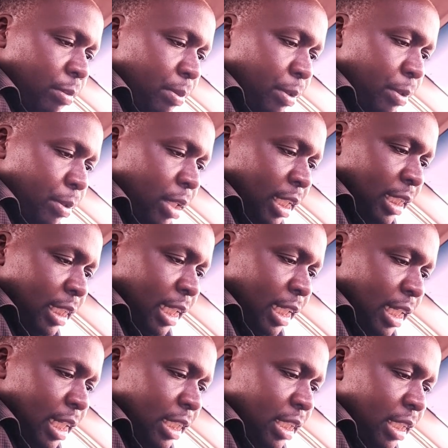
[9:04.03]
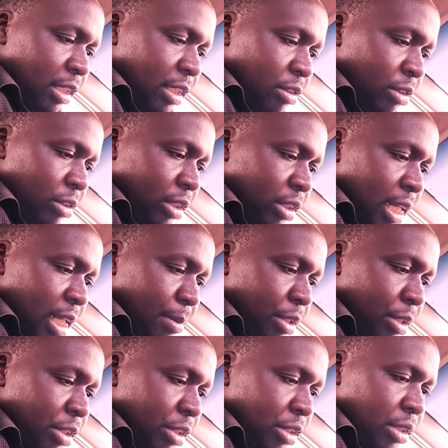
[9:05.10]
product can easily cause
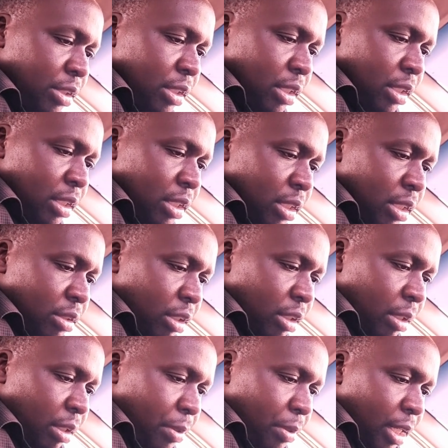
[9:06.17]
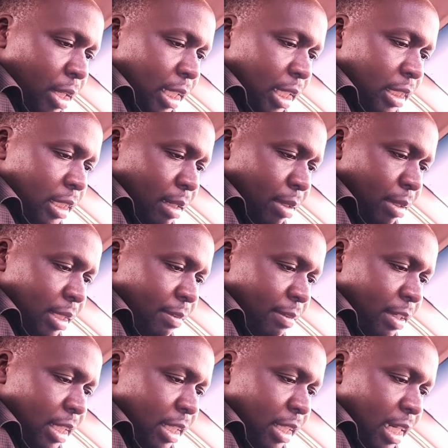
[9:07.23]
damage to the product. Number
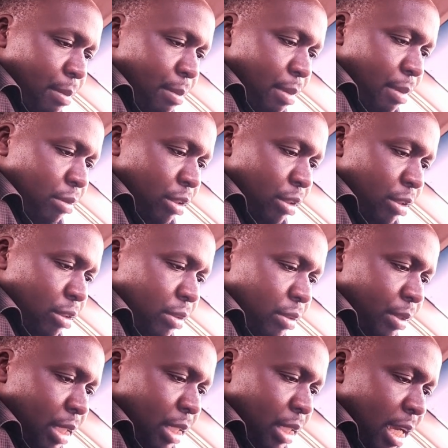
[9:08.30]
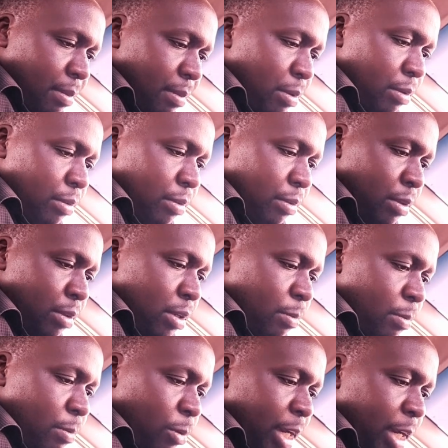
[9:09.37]
seven, the company will not be liable
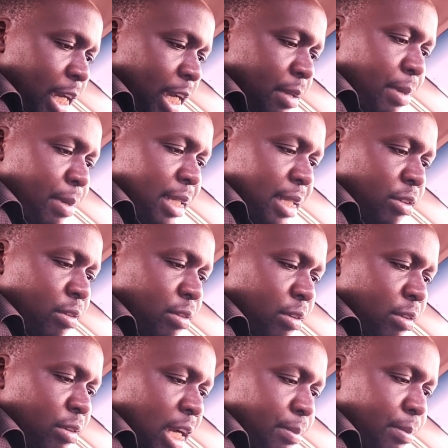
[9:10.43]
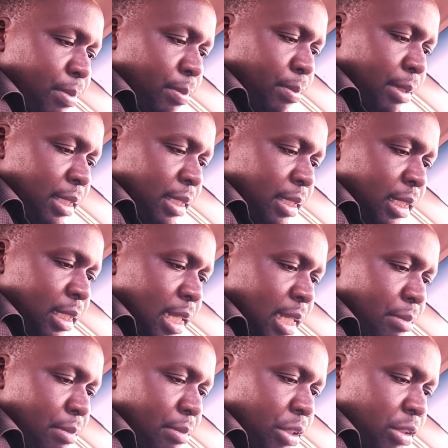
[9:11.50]
for any personal and property
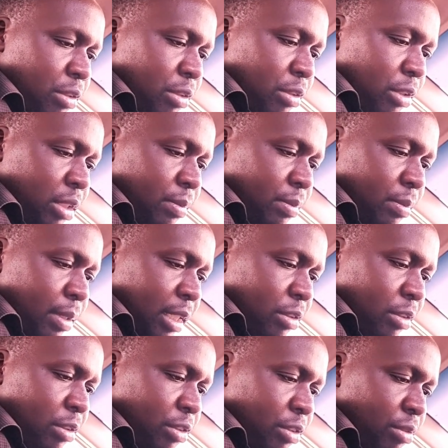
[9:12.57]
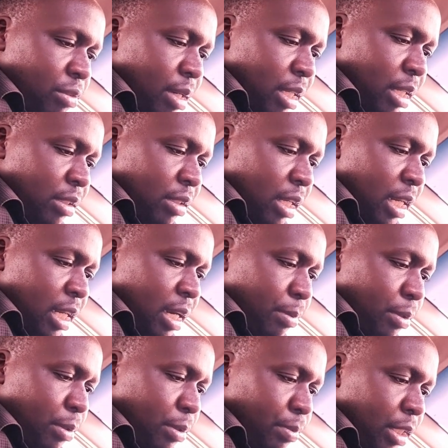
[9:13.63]
damage caused by the consumer's
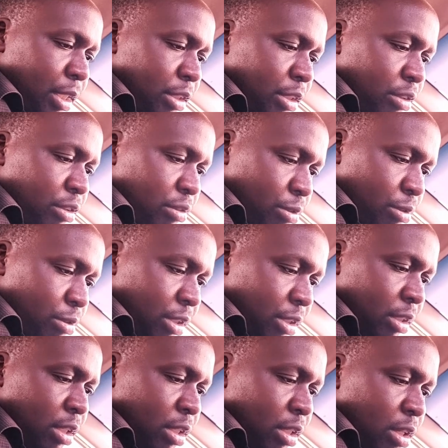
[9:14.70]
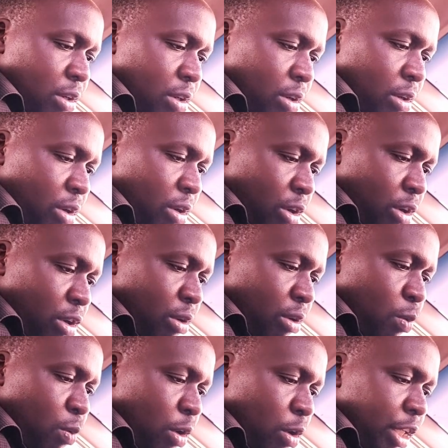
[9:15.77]
inappropriate use or
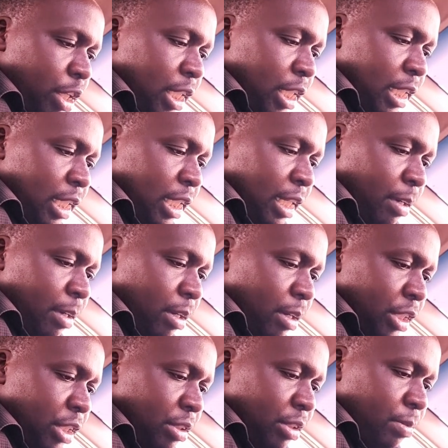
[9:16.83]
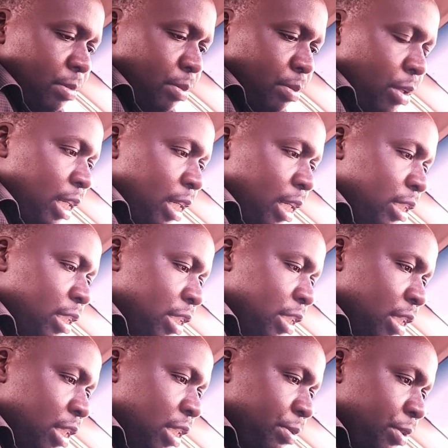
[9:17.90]
warning in violation of the product
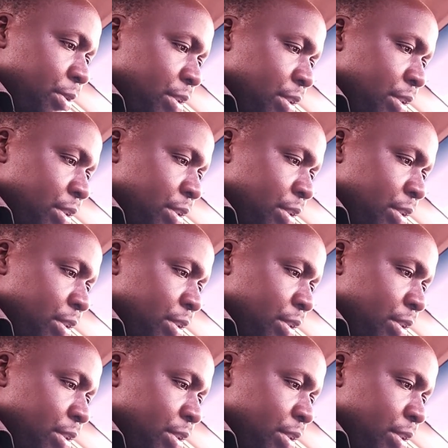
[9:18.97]
description